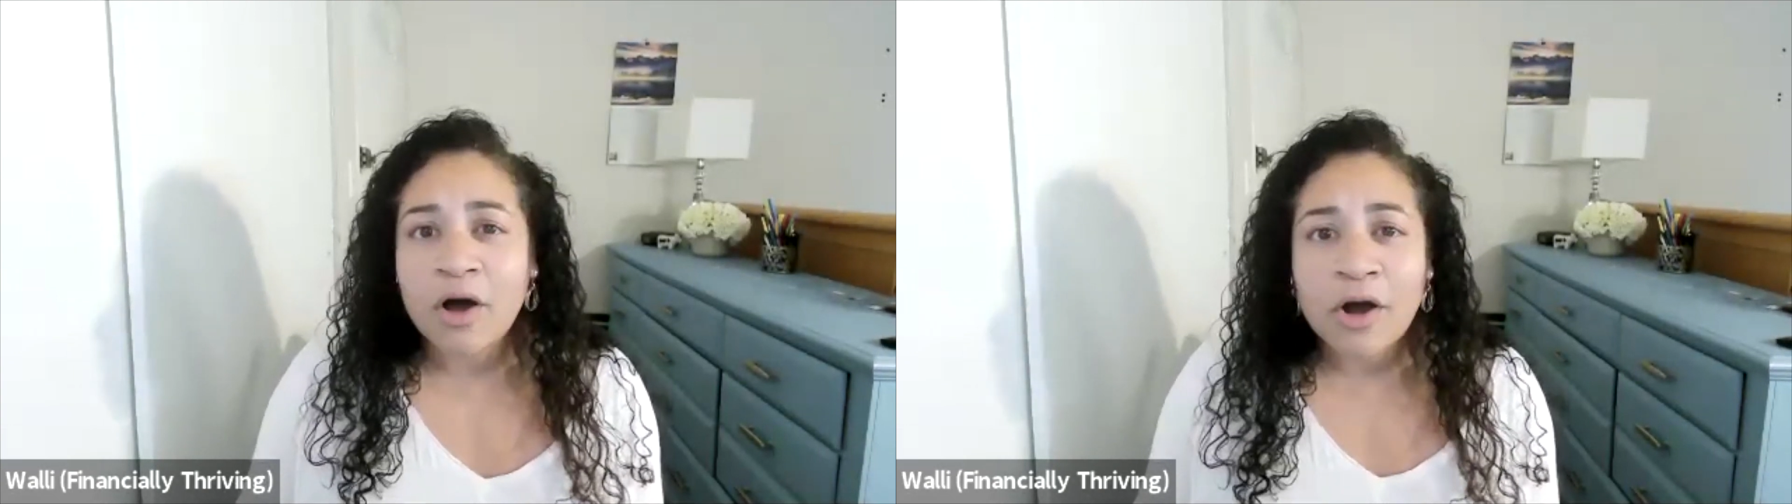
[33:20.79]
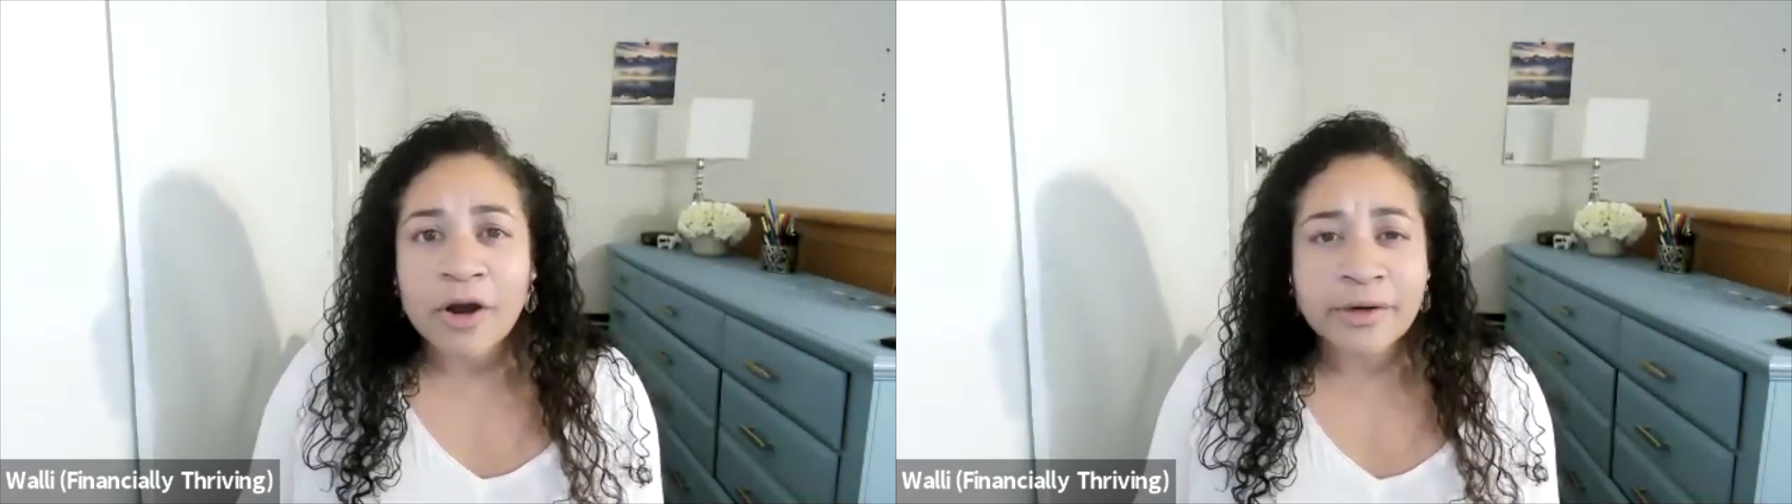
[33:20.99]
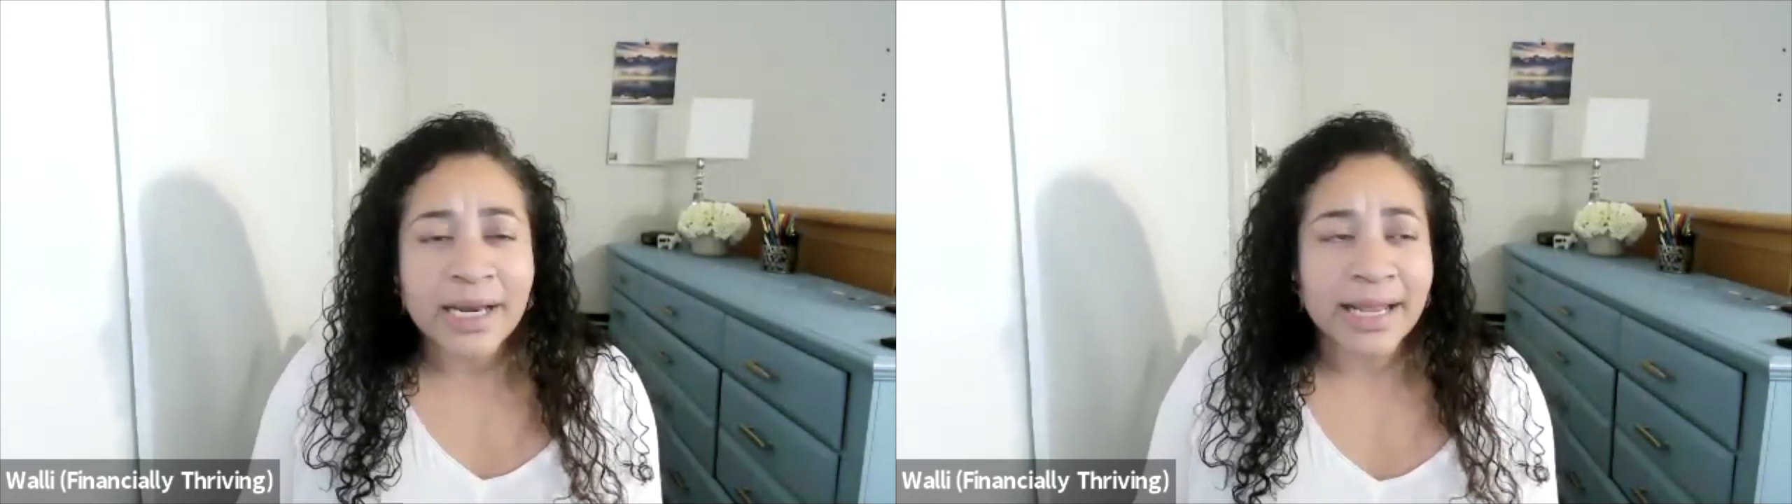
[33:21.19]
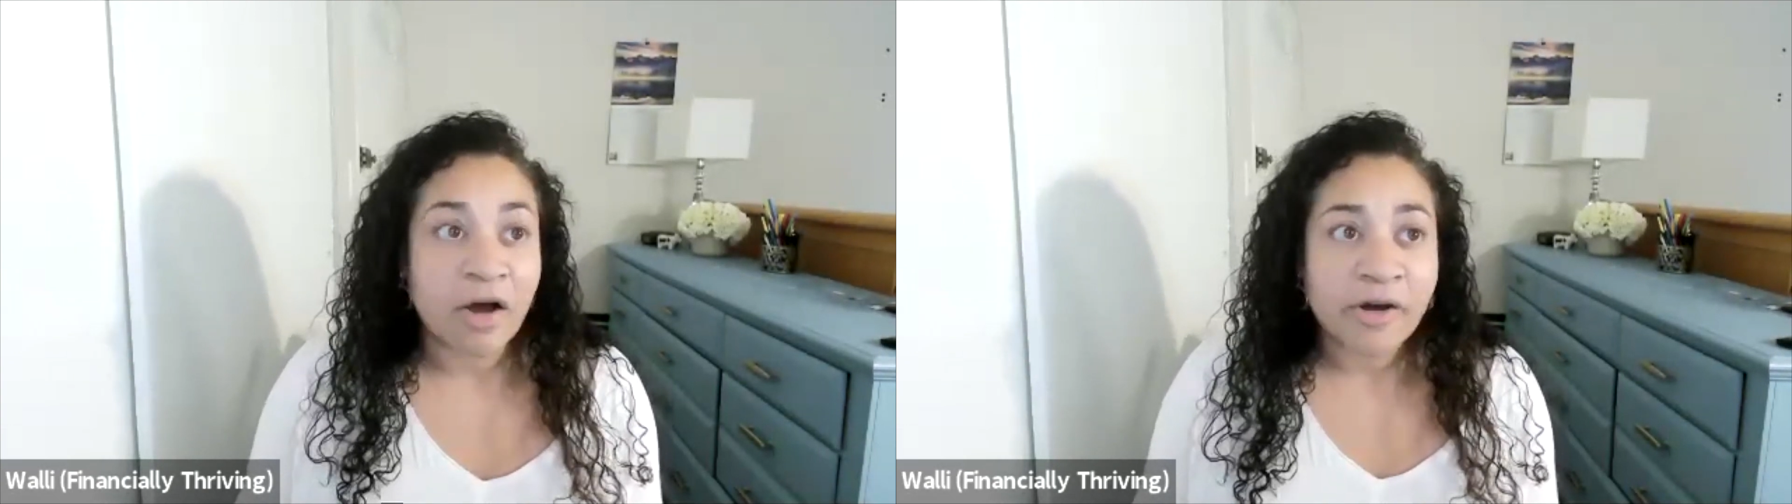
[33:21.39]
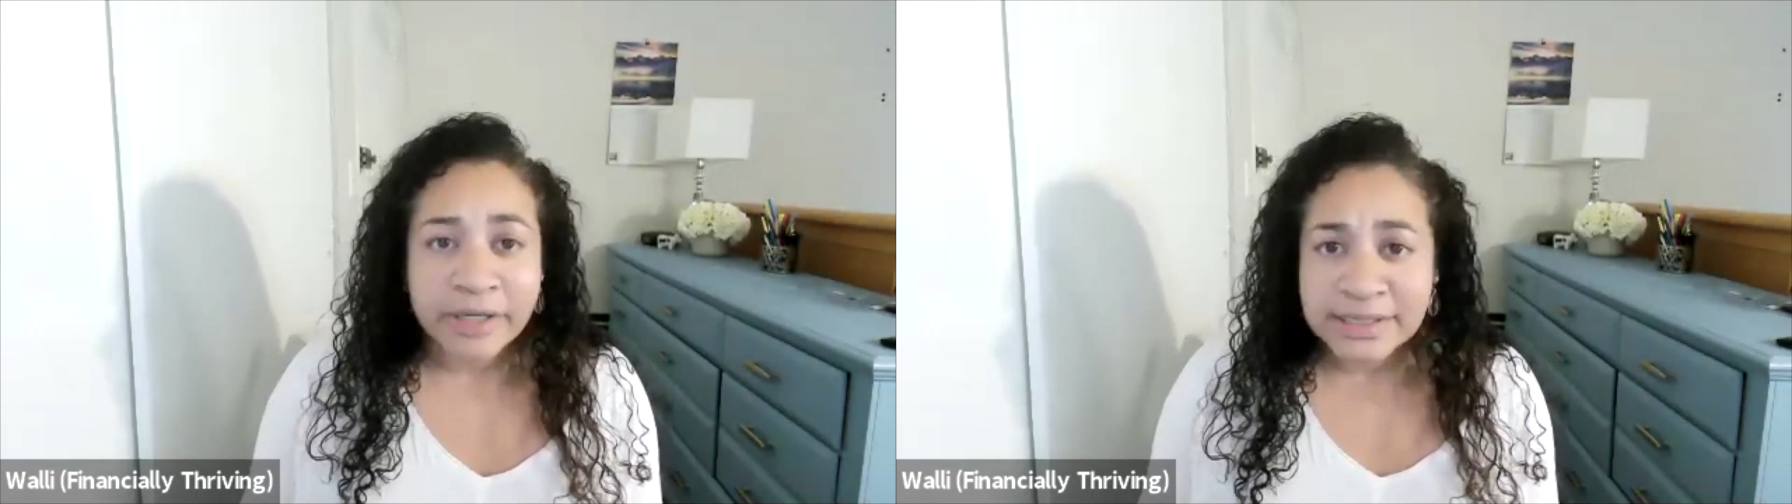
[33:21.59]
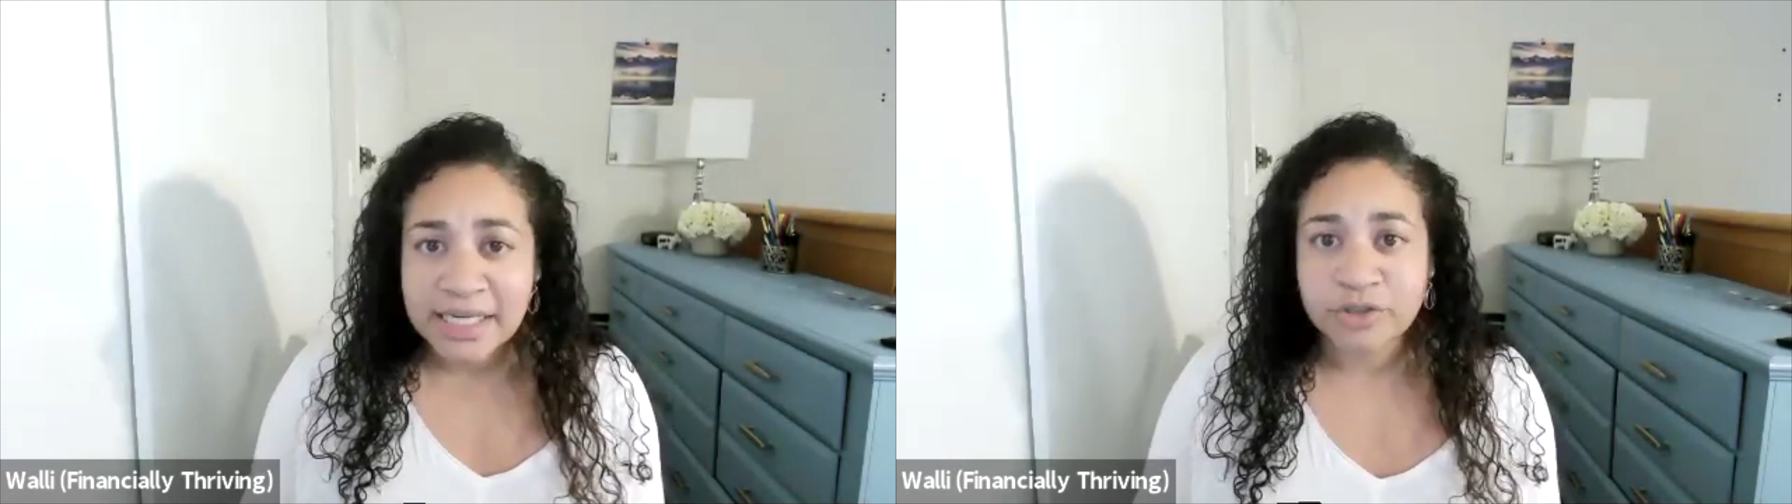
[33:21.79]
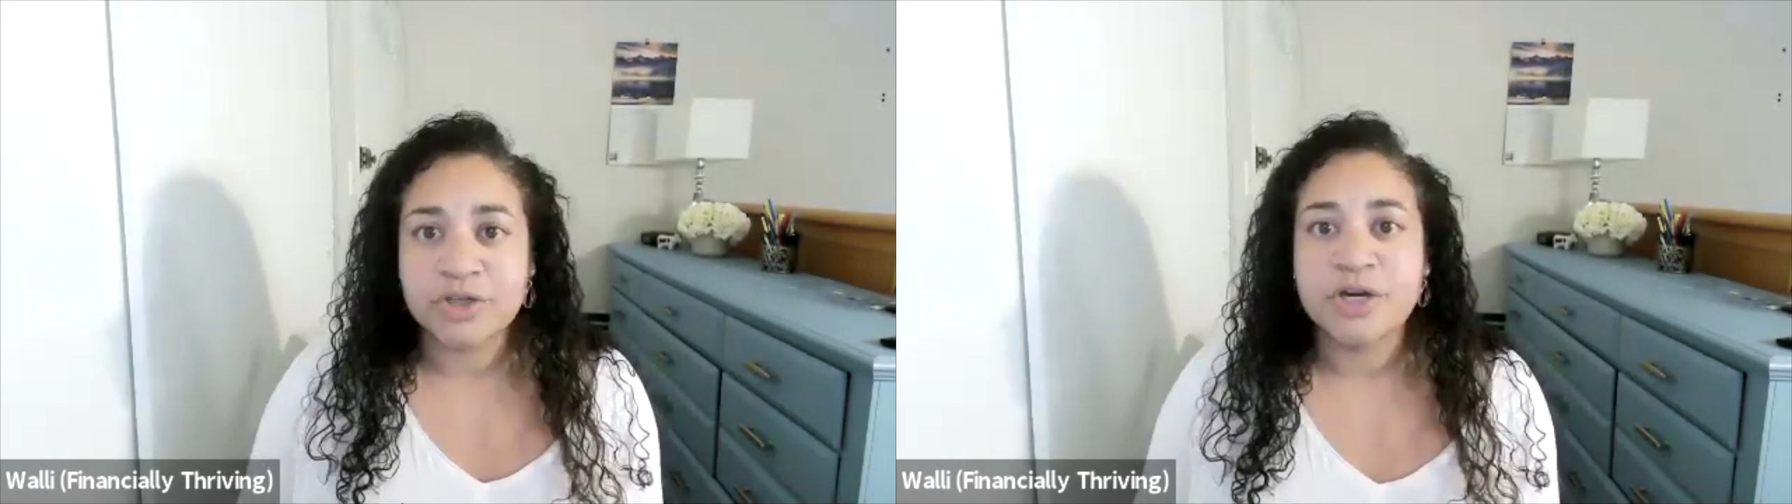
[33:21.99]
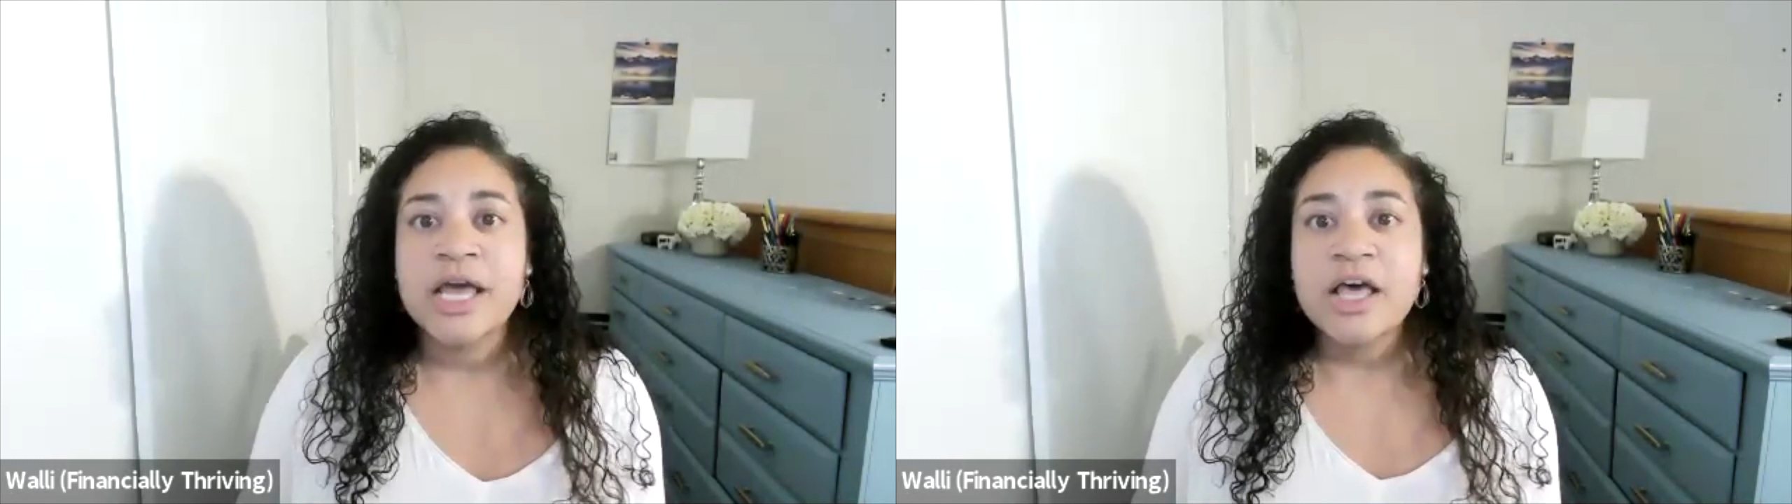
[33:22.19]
art and architecture.